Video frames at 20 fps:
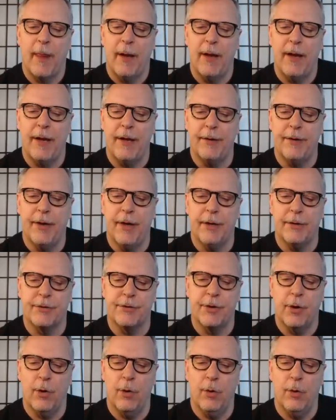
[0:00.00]
And
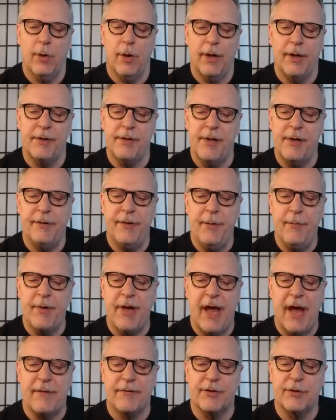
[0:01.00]
so and then
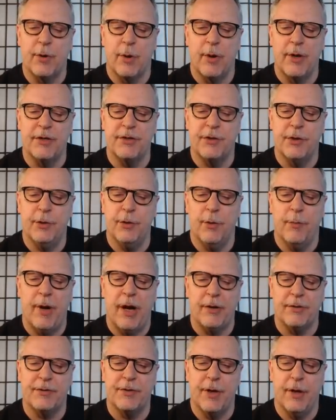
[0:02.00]
we have stories, too,
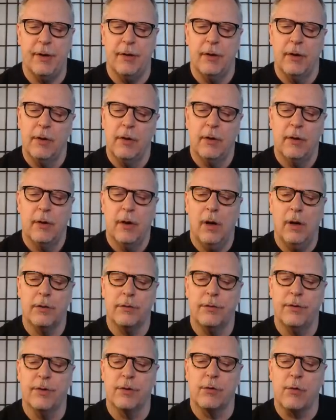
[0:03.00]
about
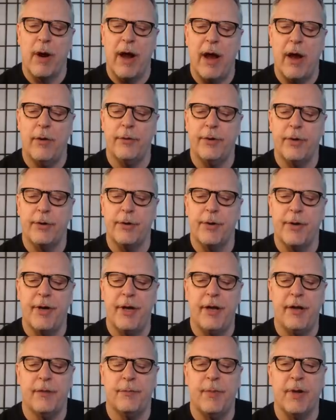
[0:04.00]
the ground
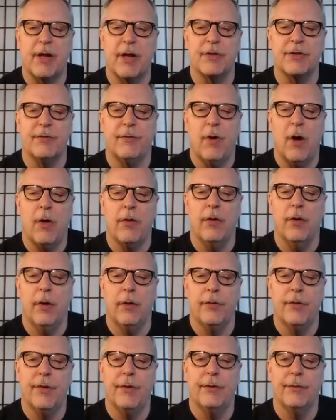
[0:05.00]
underneath, because of
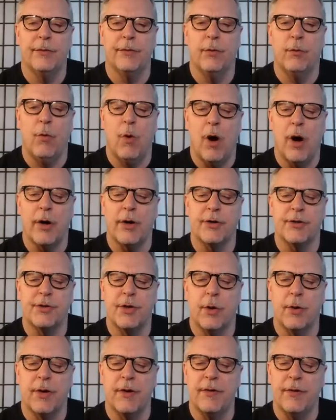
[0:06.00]
all the water
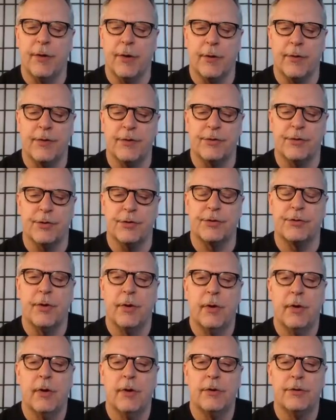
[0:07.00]
soaking the Earth, is just
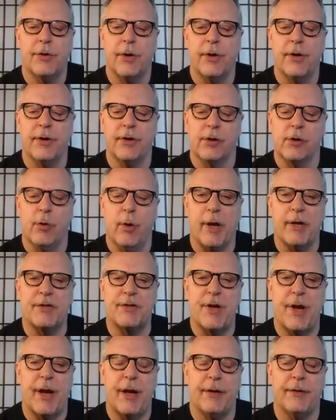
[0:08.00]
turning to
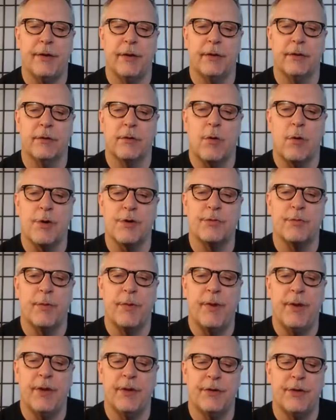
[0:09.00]
quicksand. And of course,
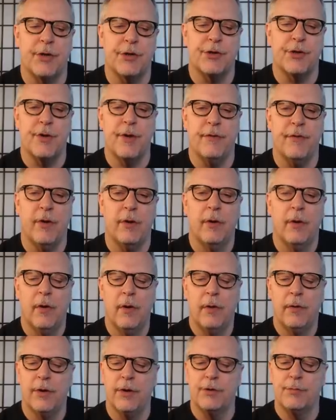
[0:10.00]
with the addition of
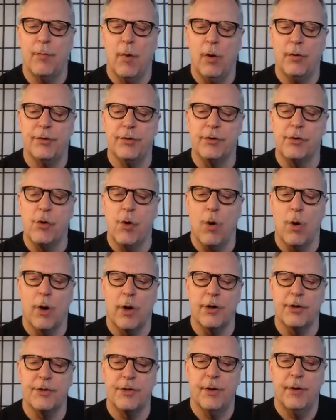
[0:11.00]
these molten
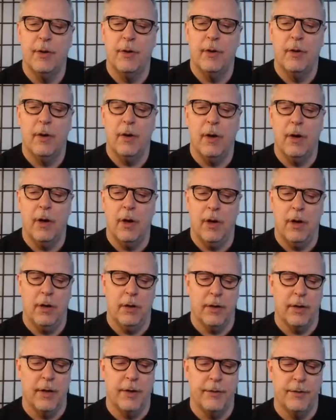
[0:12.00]
cores
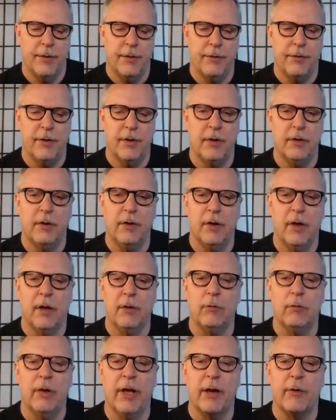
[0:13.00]
and the
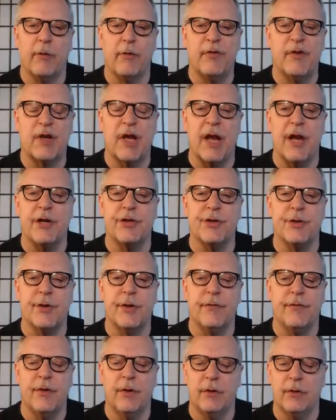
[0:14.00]
liquefaction
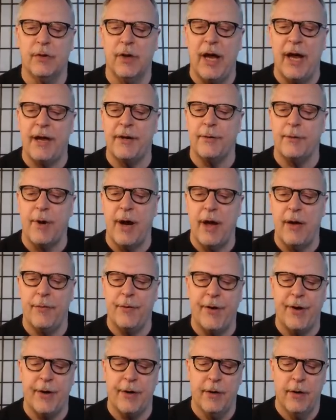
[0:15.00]
of the land
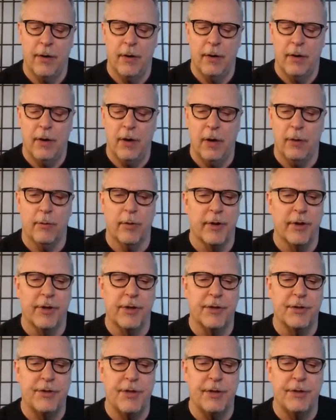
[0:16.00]
around there, we're going
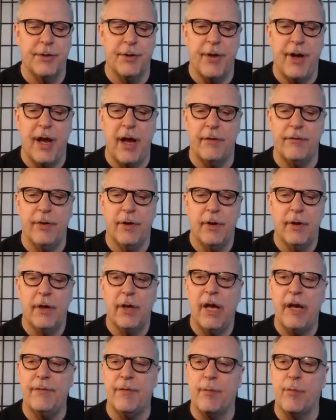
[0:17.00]
to continue to have
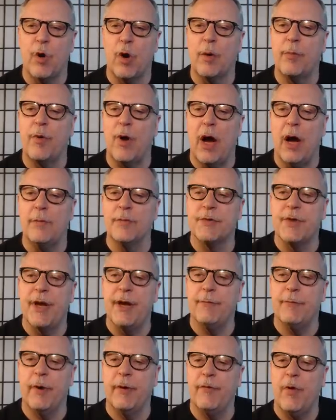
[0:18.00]
even more problems.
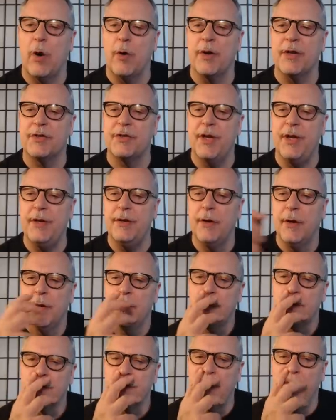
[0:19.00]
And we've already seen
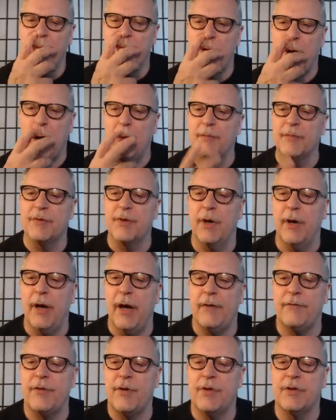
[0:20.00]
some problems
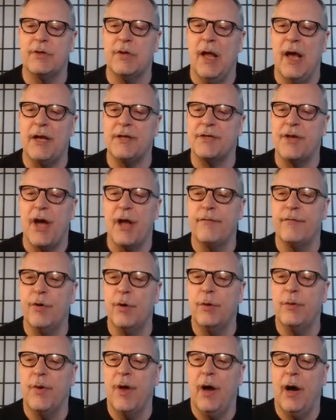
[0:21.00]
after this last
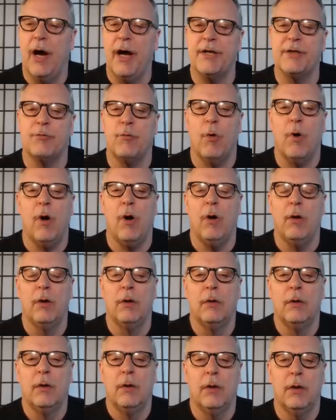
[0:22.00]
typhoon, the ice wall.
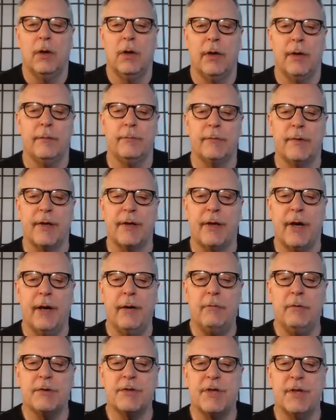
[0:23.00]
You know,
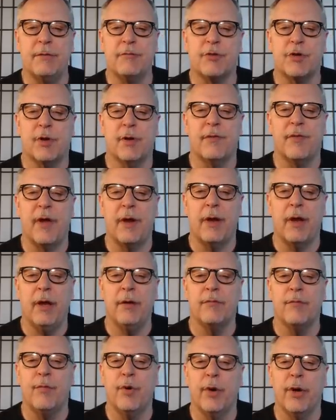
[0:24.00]
I wasn't even sure if they
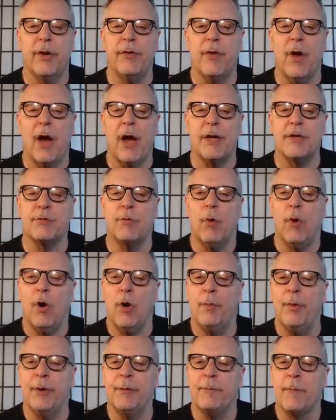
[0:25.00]
even put in the ice
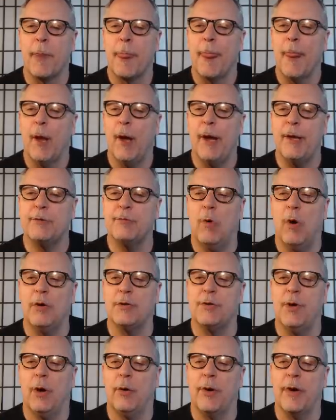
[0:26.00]
wall, but ice wall
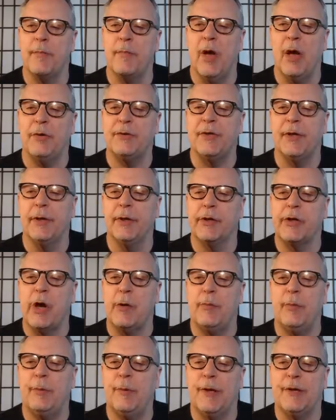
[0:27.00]
is already melting in a
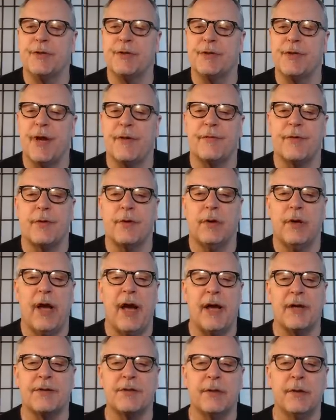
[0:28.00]
couple of places after the
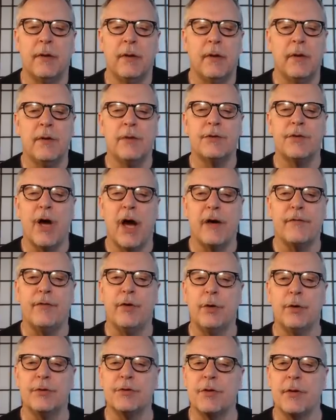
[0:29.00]
last
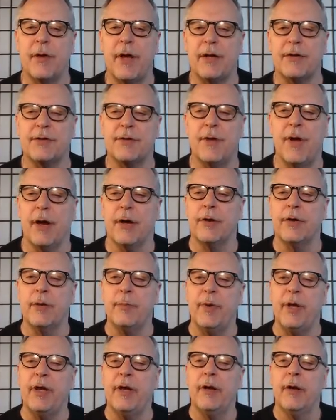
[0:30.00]
typhoon. So that's not going
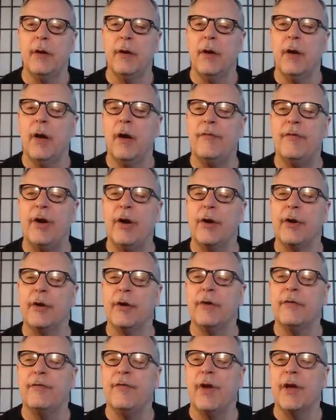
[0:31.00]
to be a very
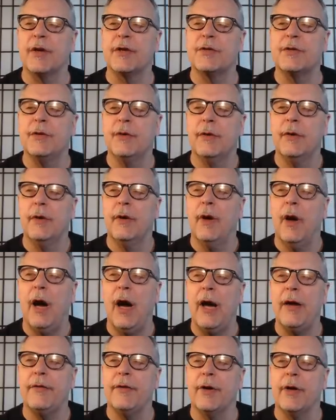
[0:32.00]
good fix
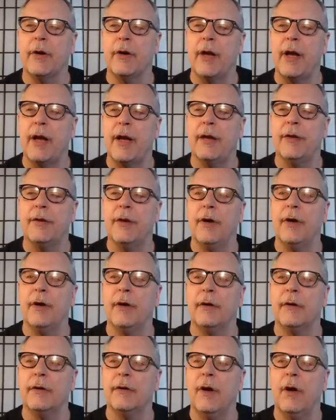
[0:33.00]
either. And
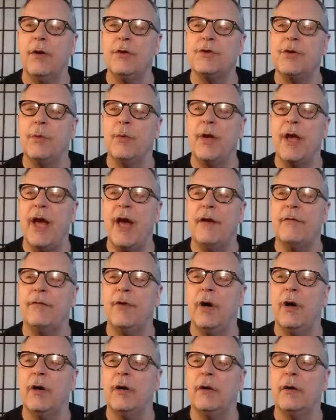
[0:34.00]
also we have